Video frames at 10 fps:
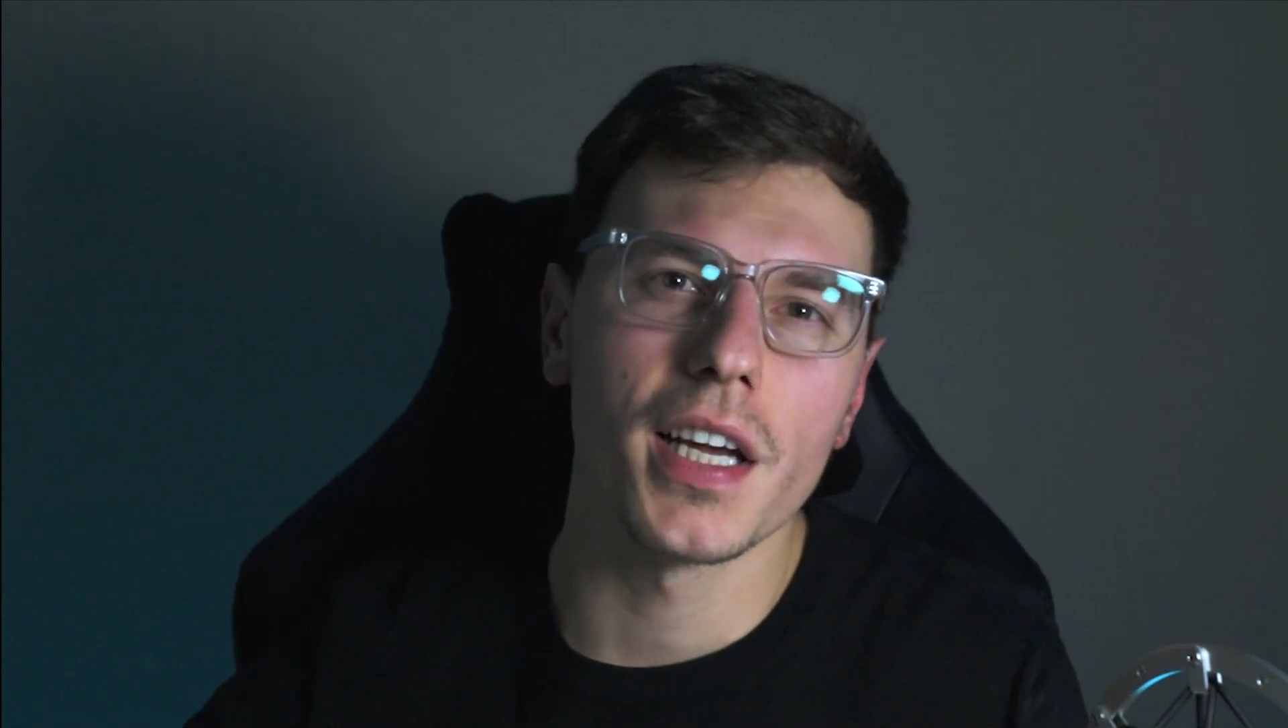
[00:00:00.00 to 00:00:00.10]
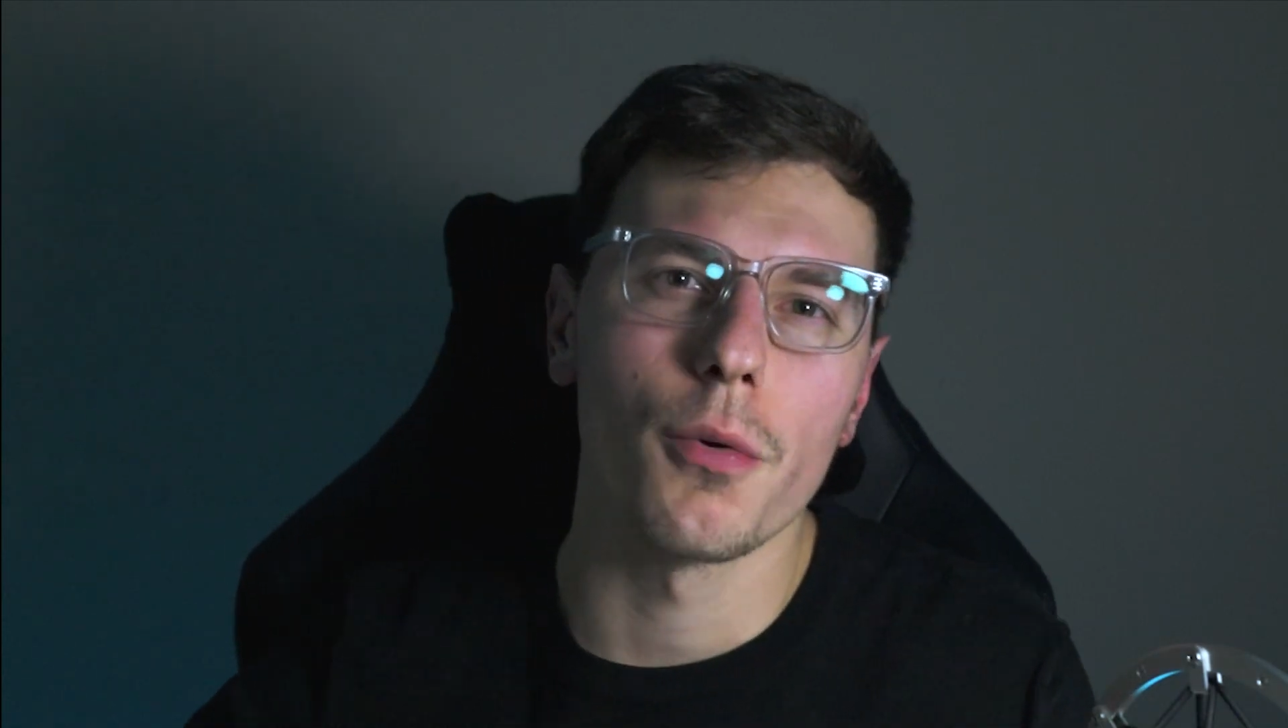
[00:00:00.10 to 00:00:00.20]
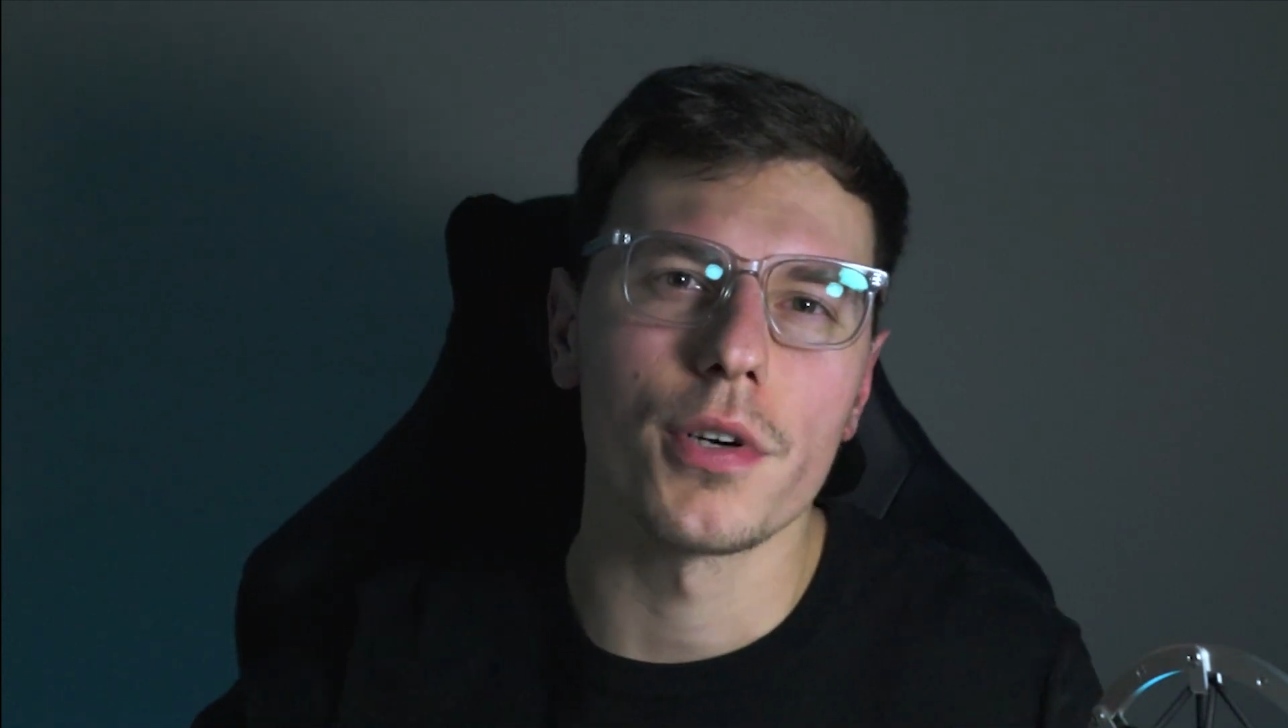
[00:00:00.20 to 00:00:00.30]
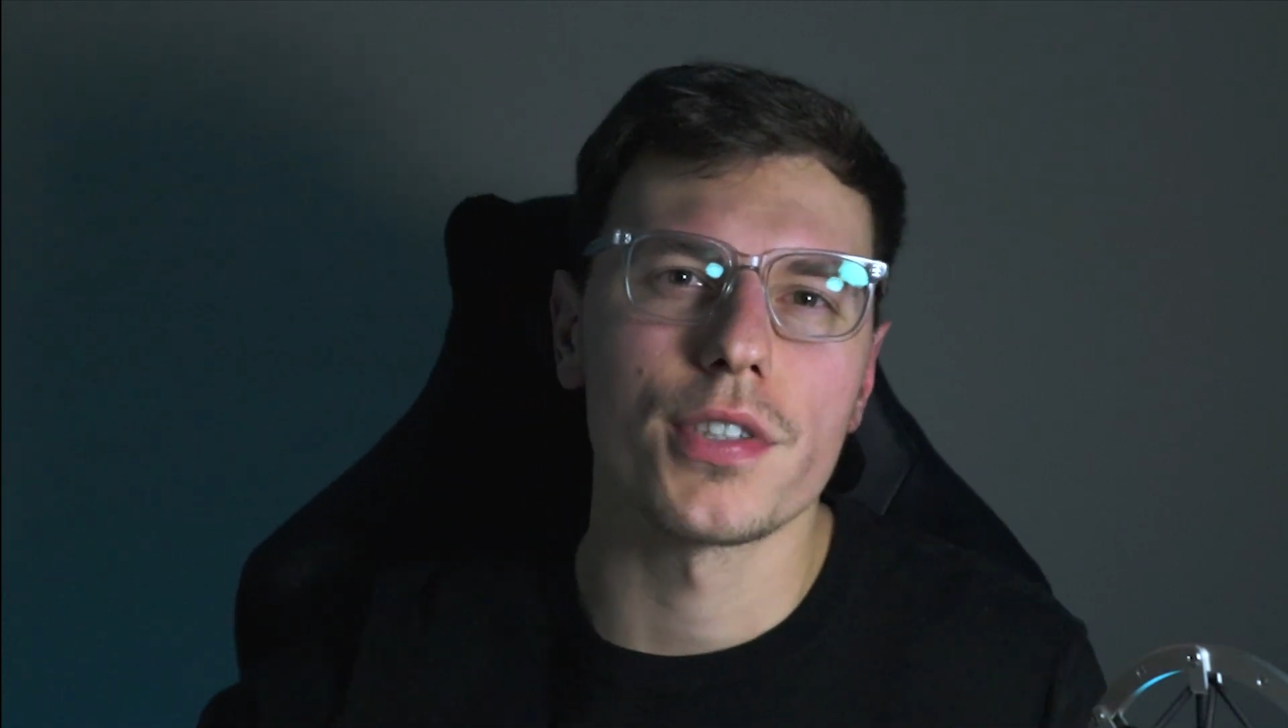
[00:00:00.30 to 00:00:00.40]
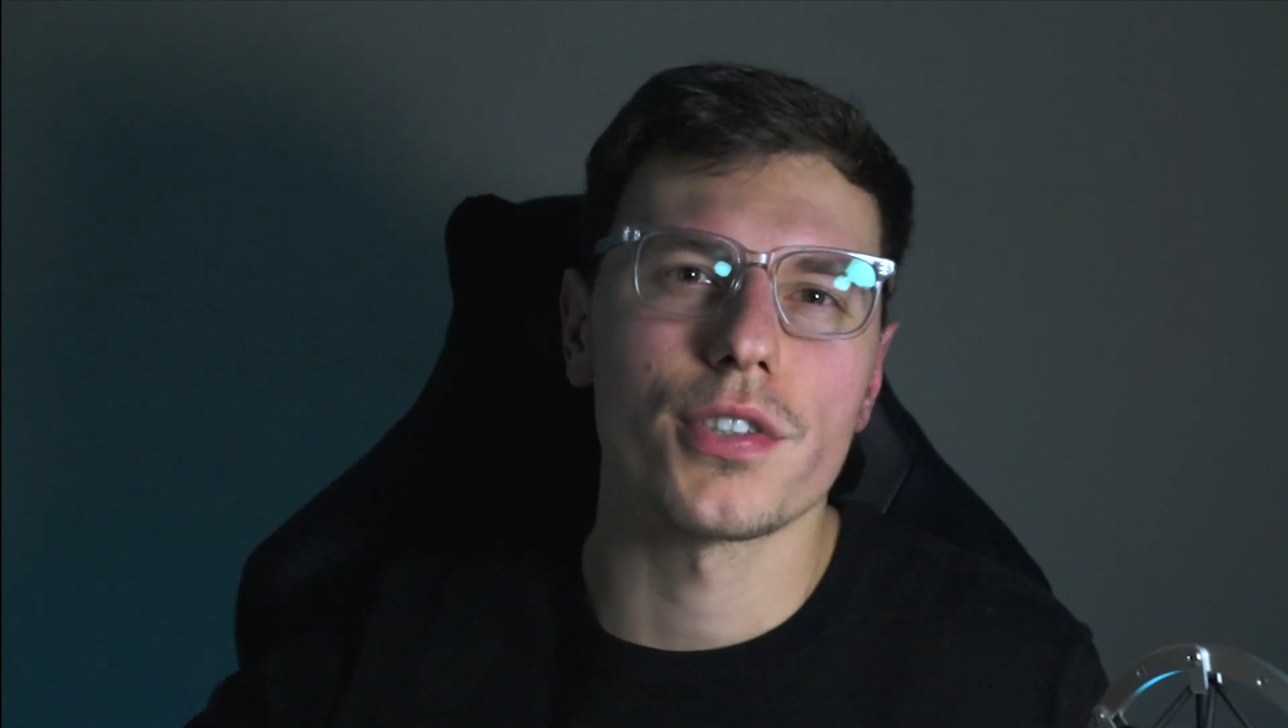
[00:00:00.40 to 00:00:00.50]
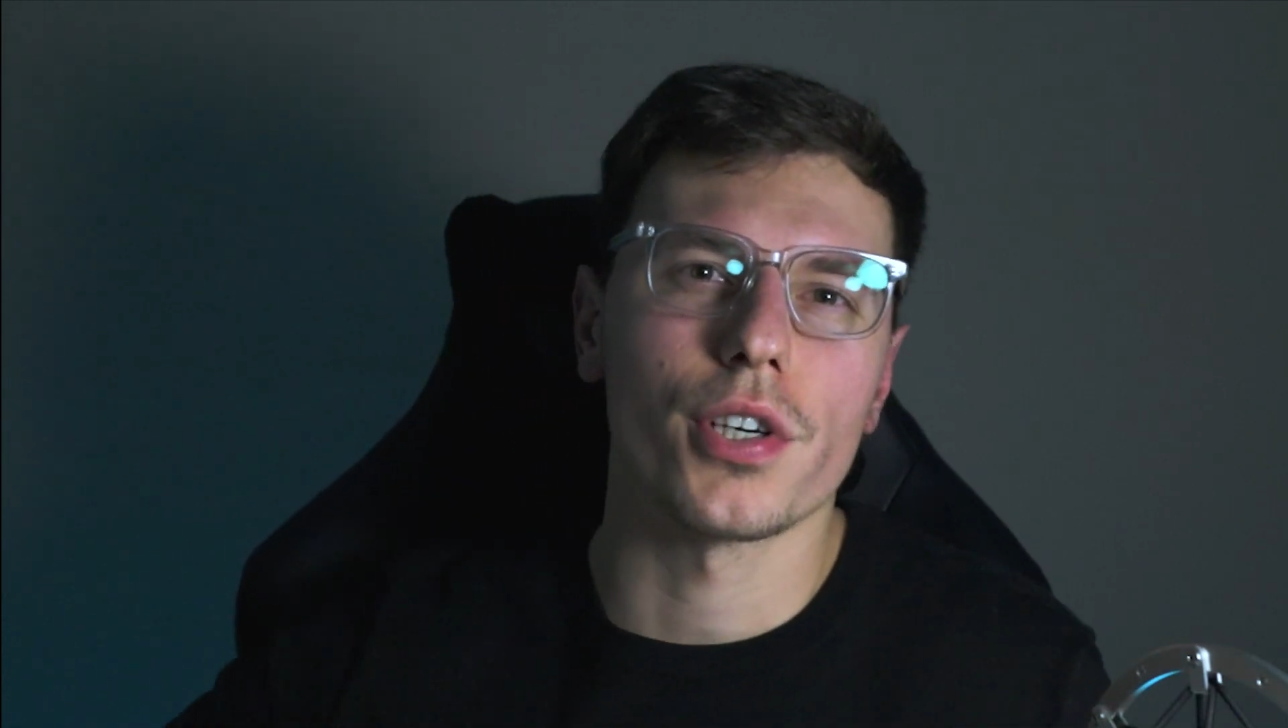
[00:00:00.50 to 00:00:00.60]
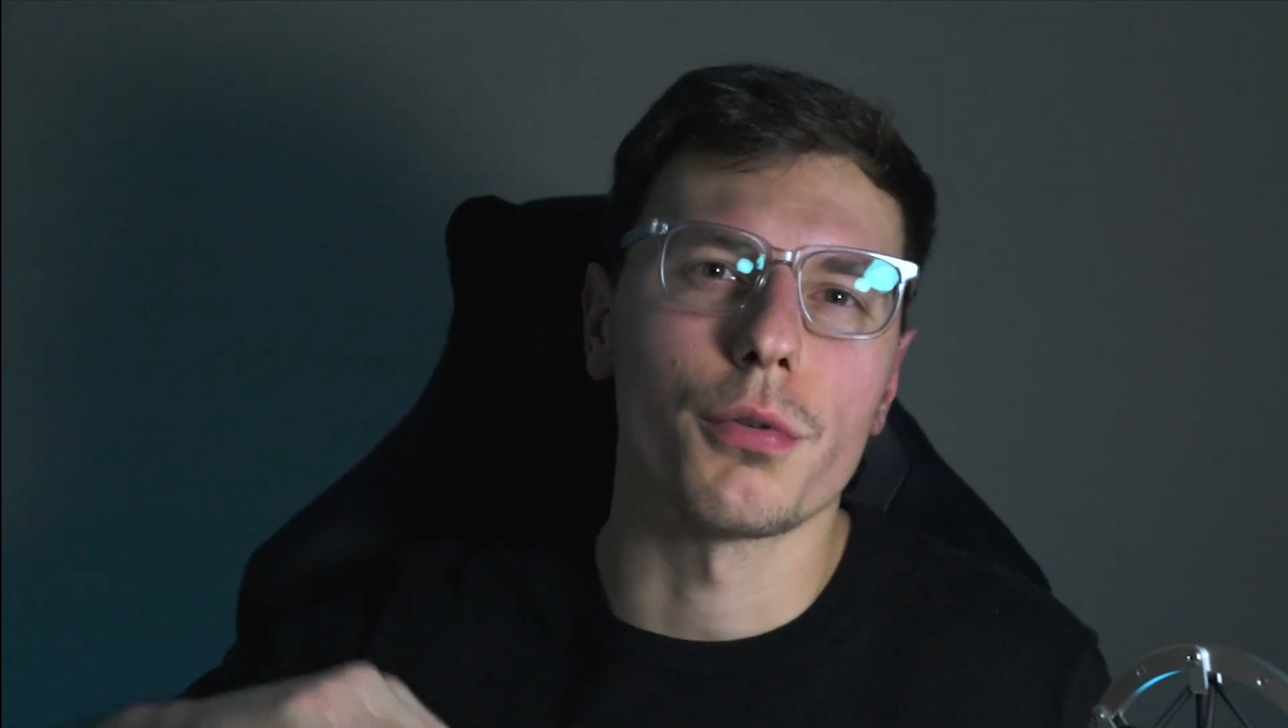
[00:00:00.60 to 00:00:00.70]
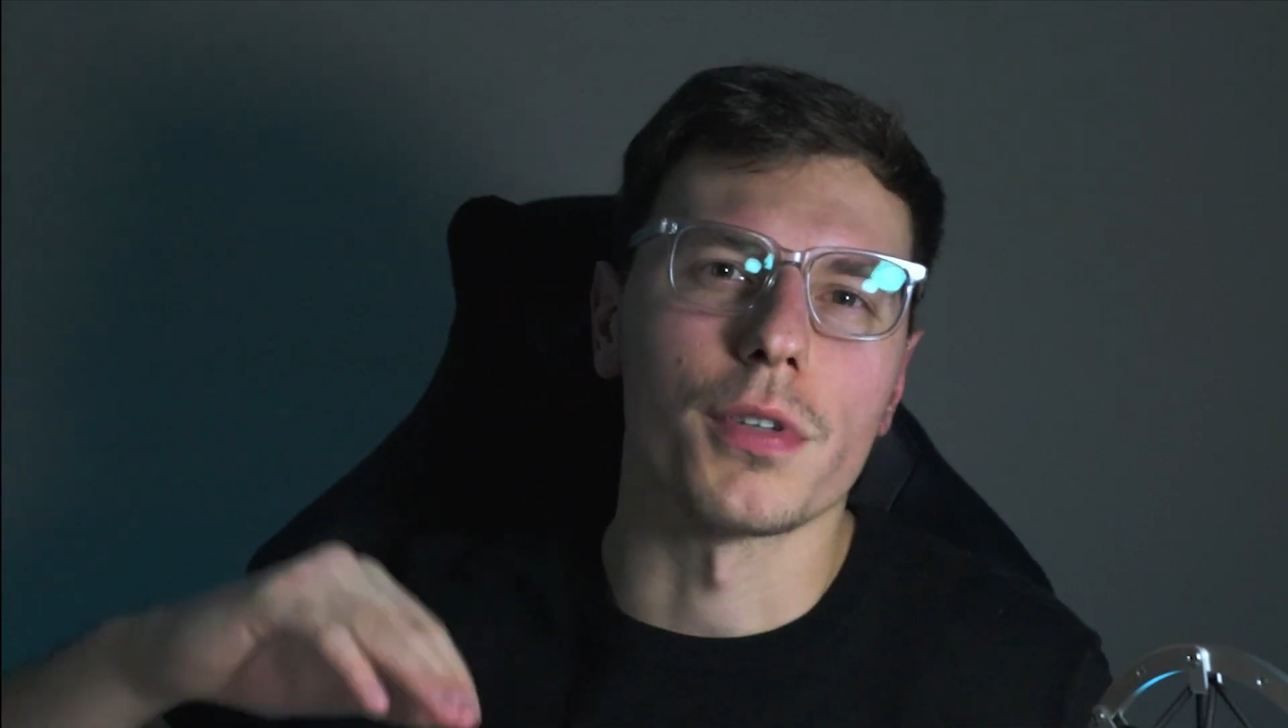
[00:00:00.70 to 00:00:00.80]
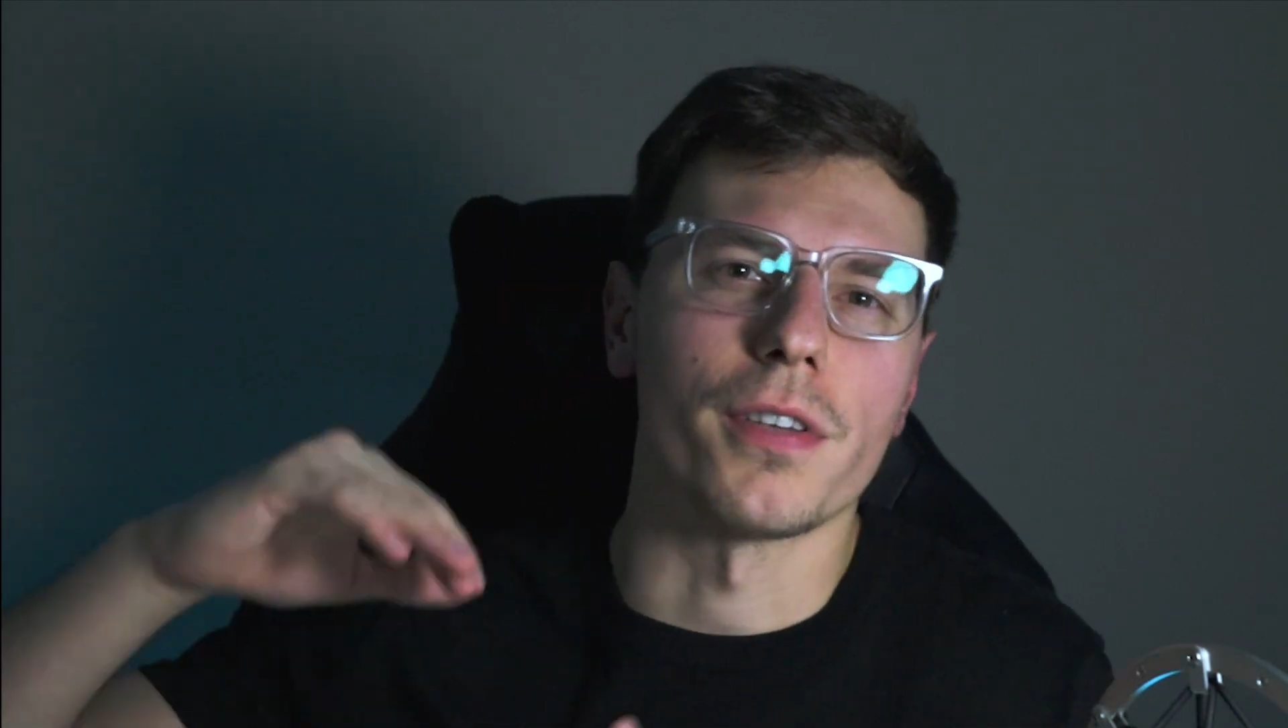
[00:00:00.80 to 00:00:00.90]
I want to start with